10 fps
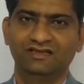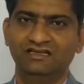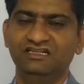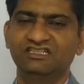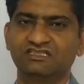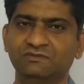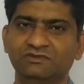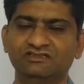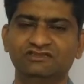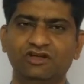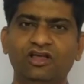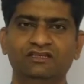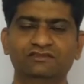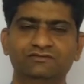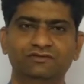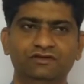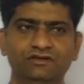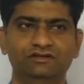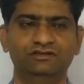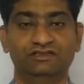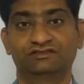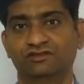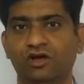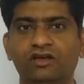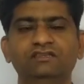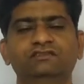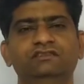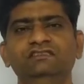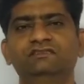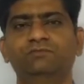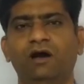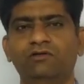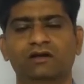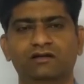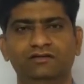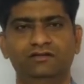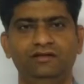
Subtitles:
Leadership is knowledge. Yes, knowledge is power,